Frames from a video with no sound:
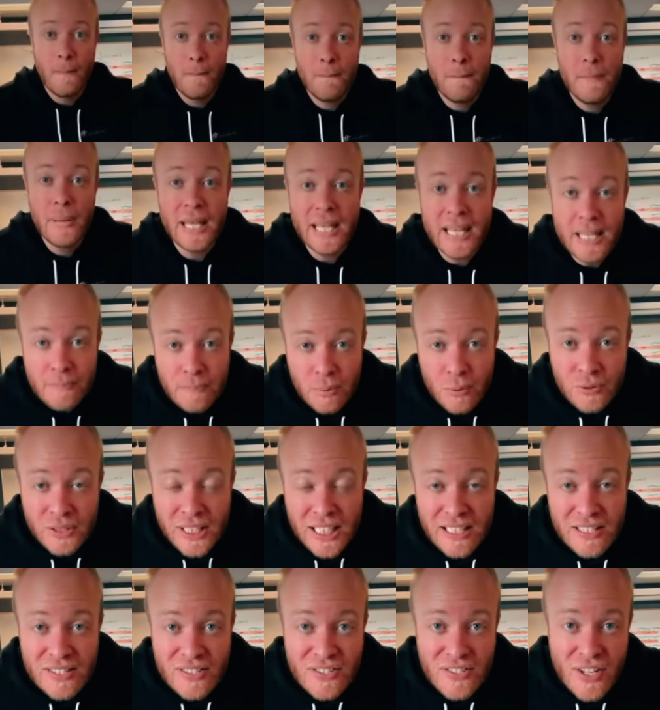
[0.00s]
People
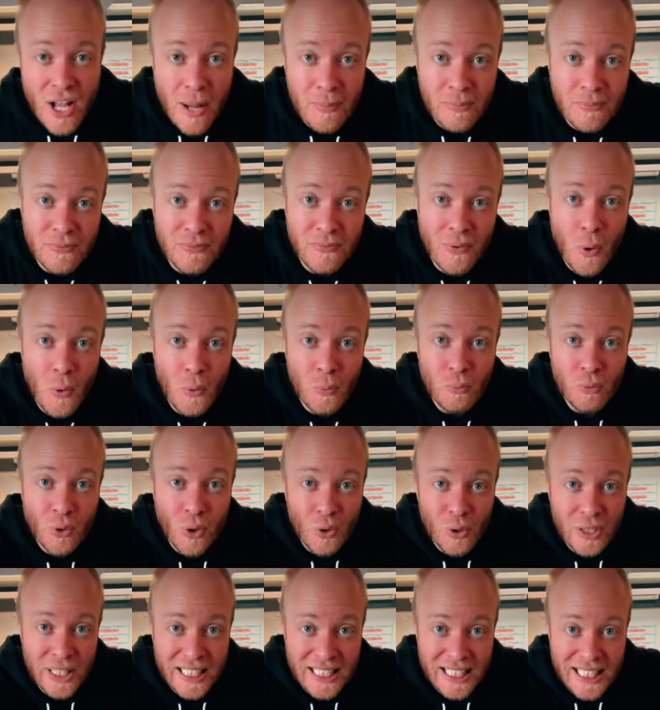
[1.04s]
need to stop foam
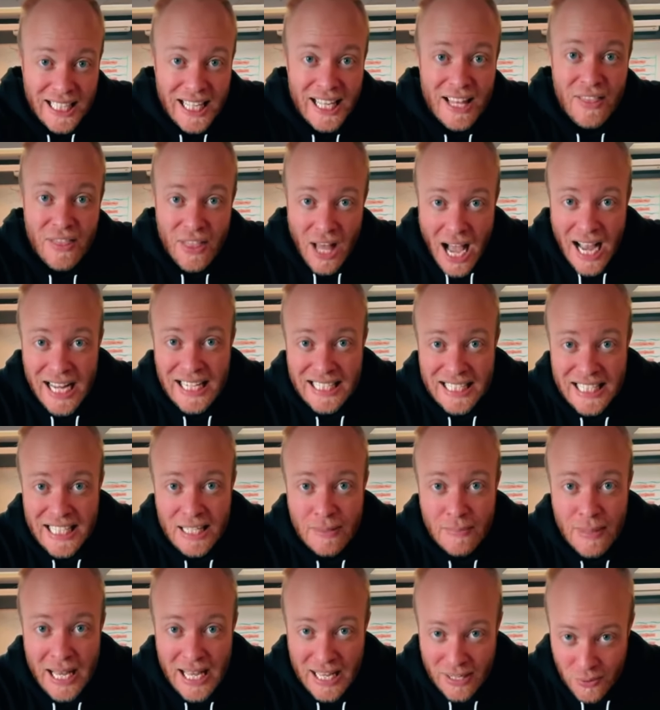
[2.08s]
rolling the IT
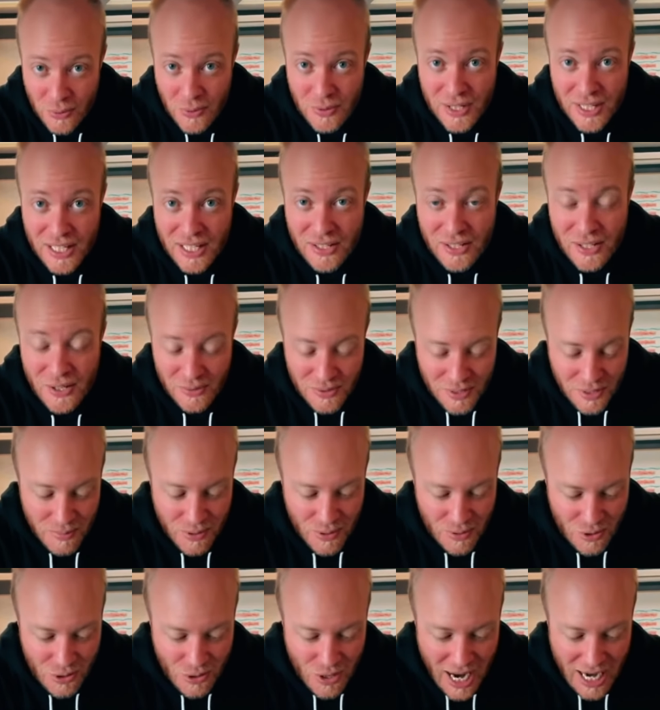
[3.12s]
band or the
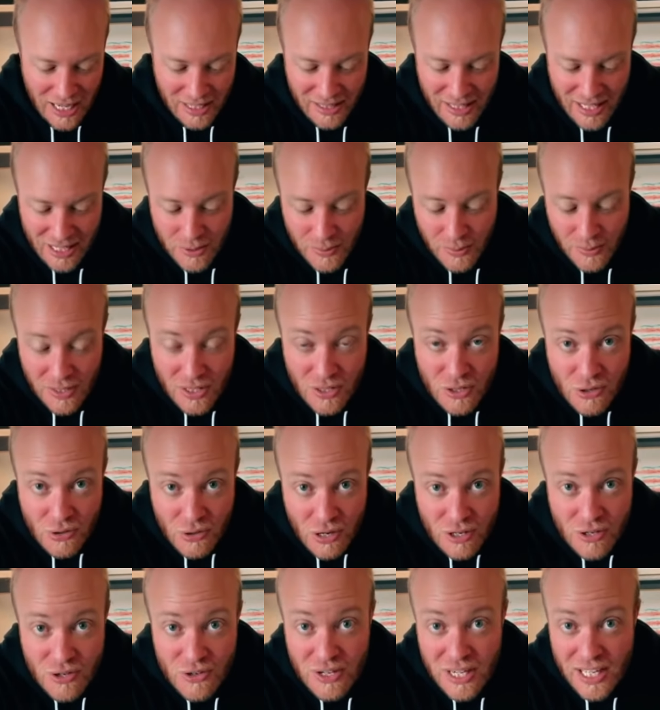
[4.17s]
iliotibial tract. That's what this
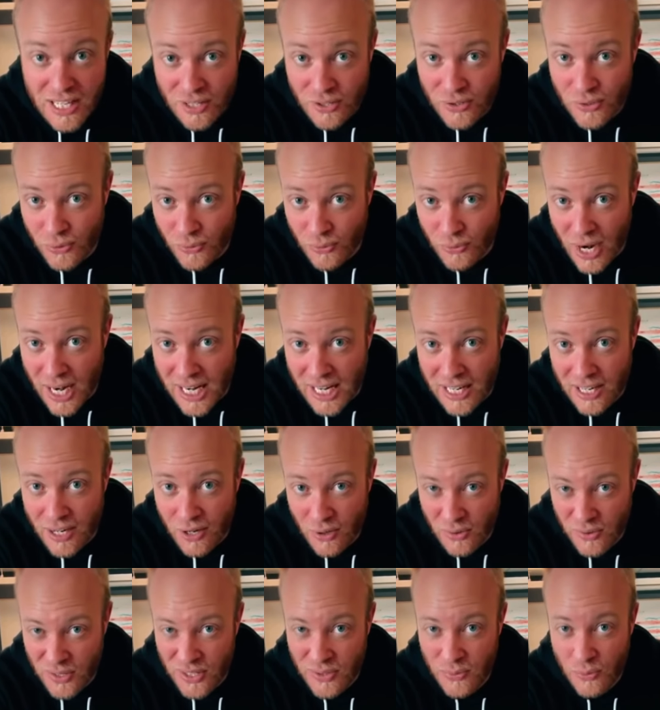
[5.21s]
structure is right here,
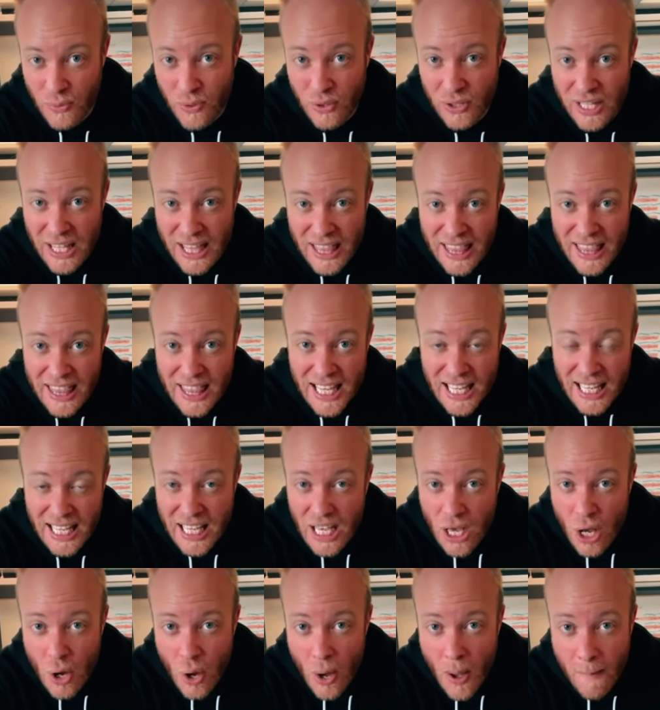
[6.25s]
this really thick
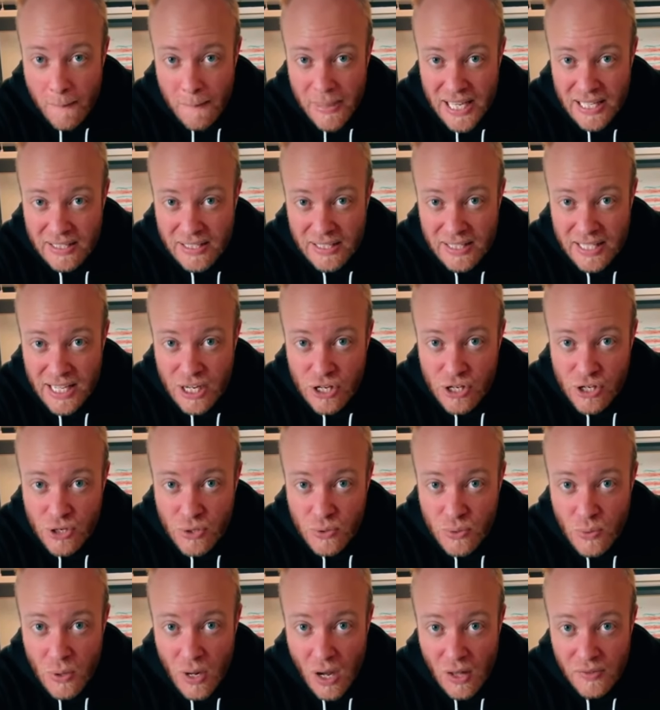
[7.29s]
piece of
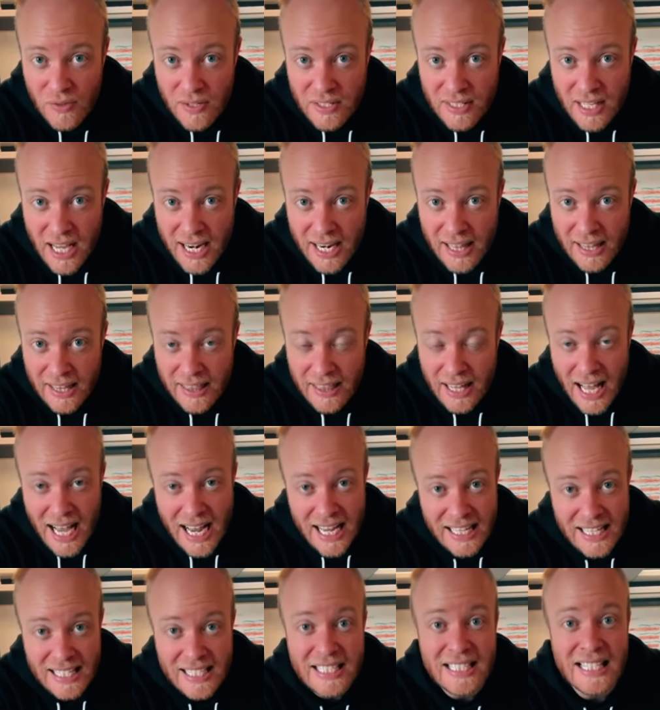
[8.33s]
tissue on the side of the thigh.
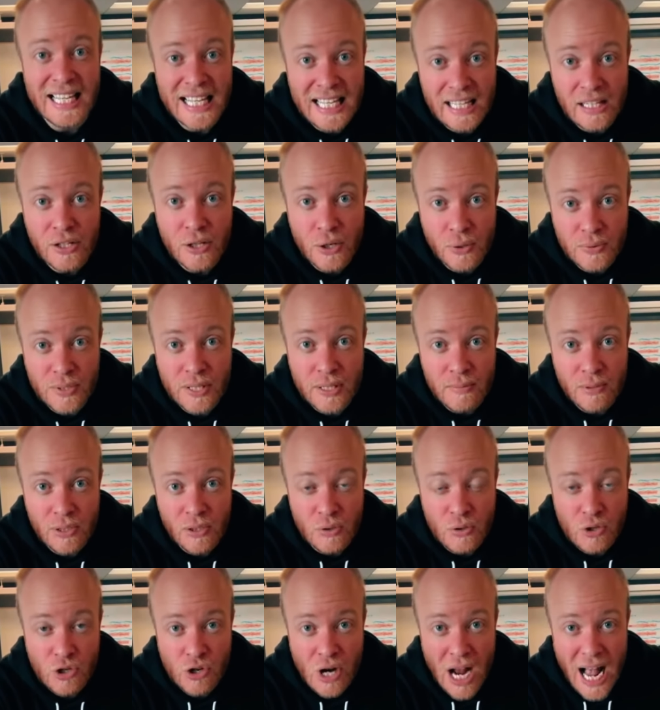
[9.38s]
This is the
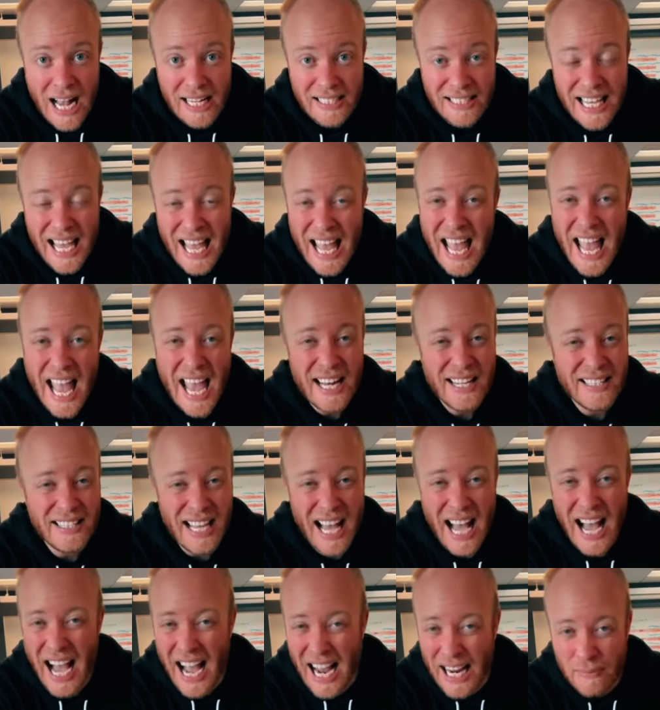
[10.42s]
iliotibial tract, and it's a
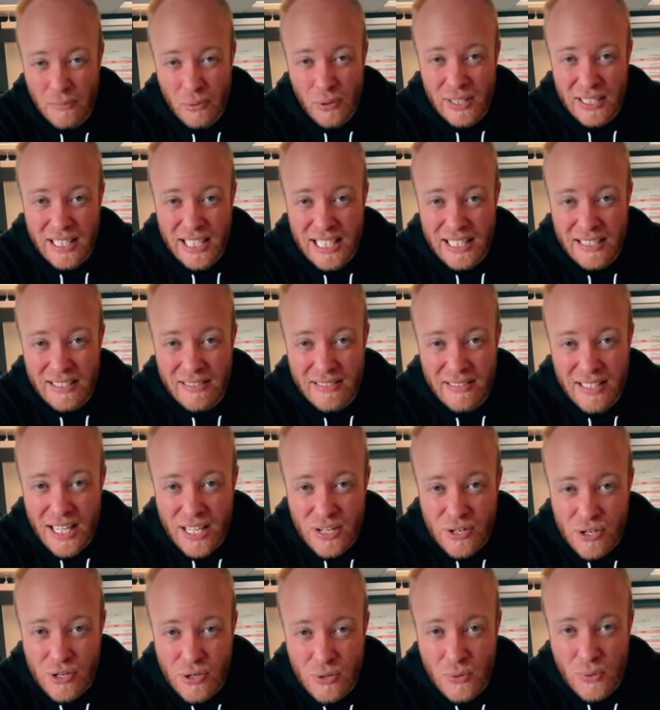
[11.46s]
hybrid
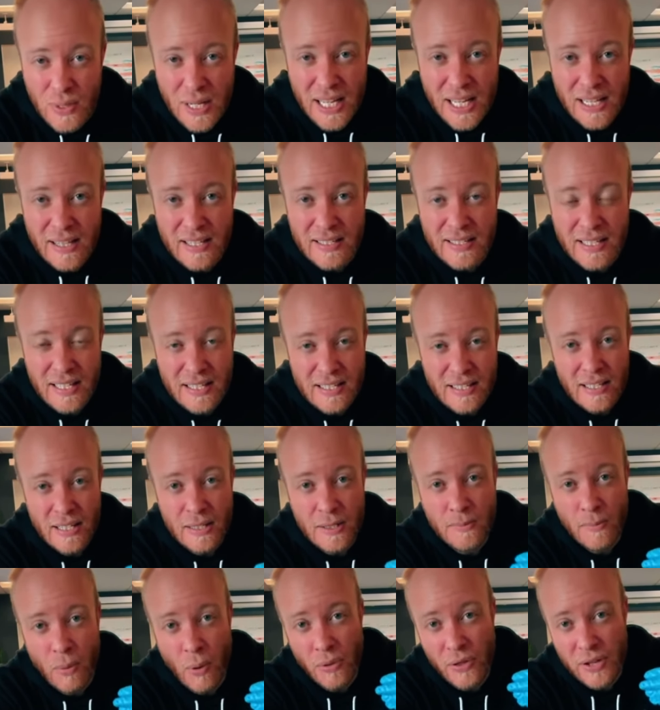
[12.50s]
tissue in the sense that it's
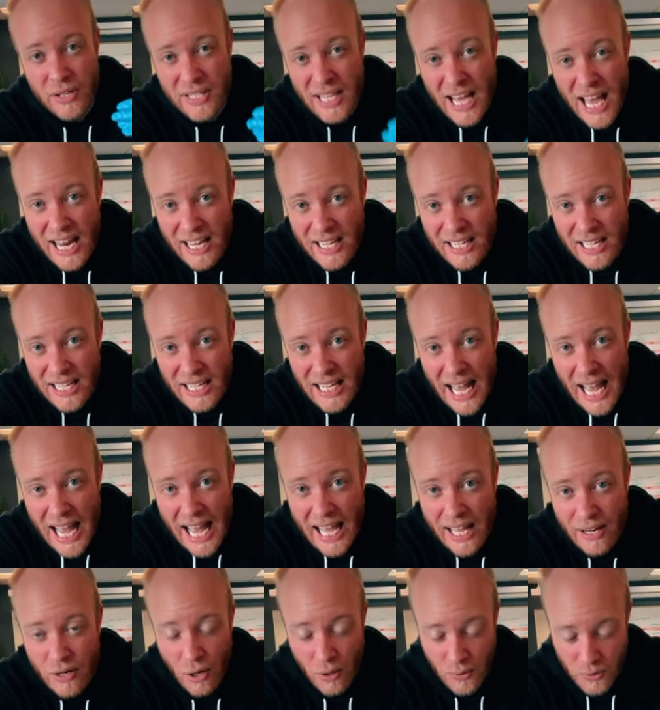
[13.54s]
both a tendon
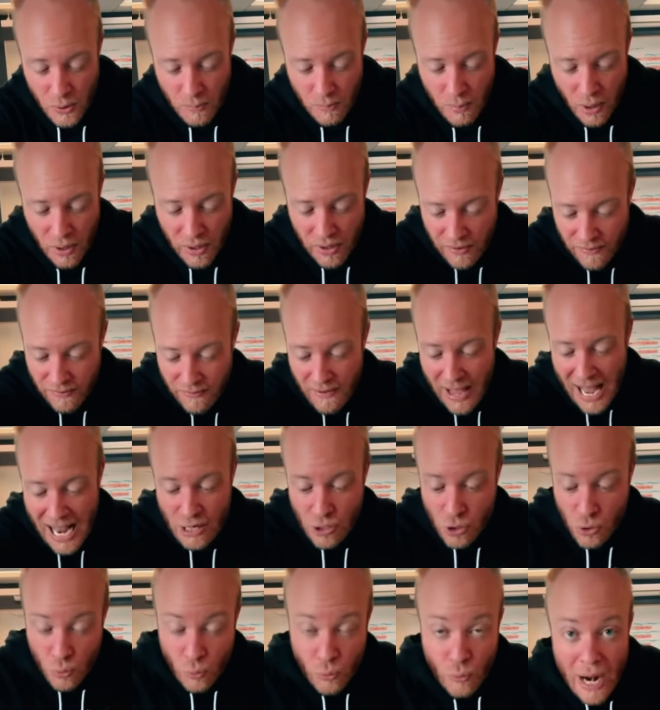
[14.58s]
and also part of the
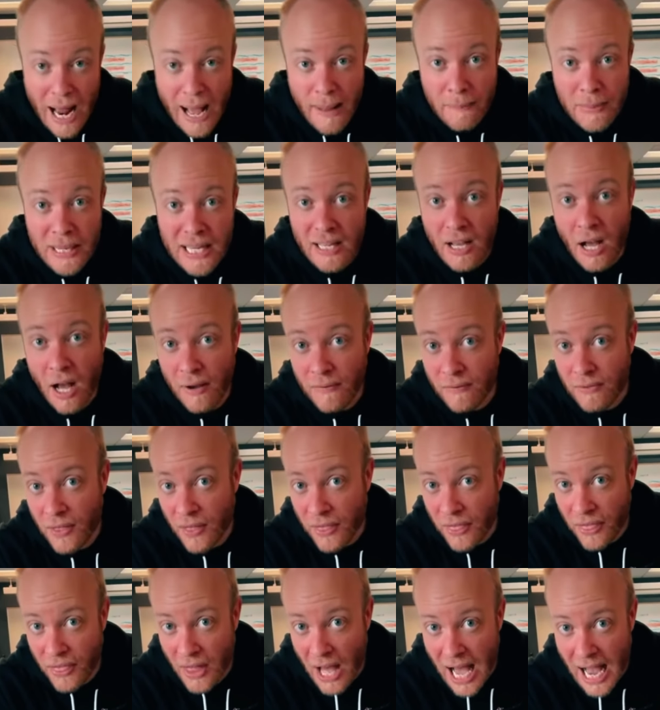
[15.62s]
fascial wrapping of the
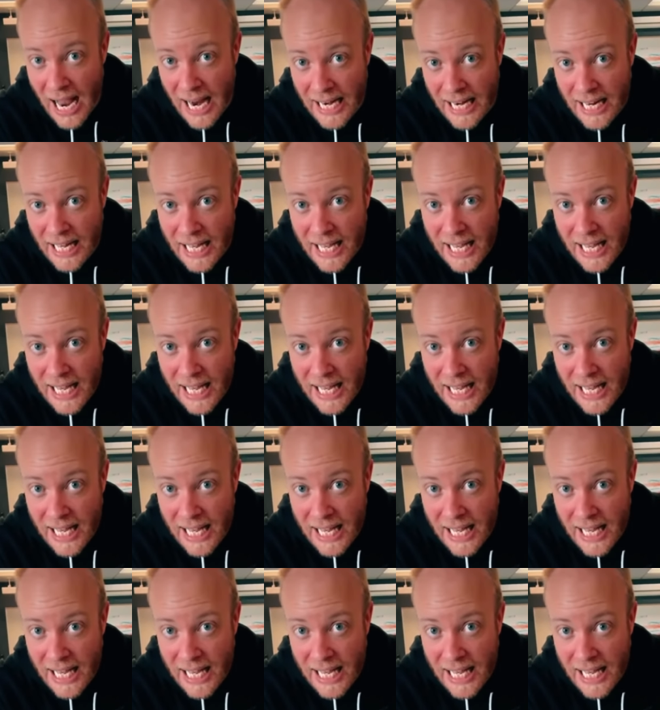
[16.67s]
thigh.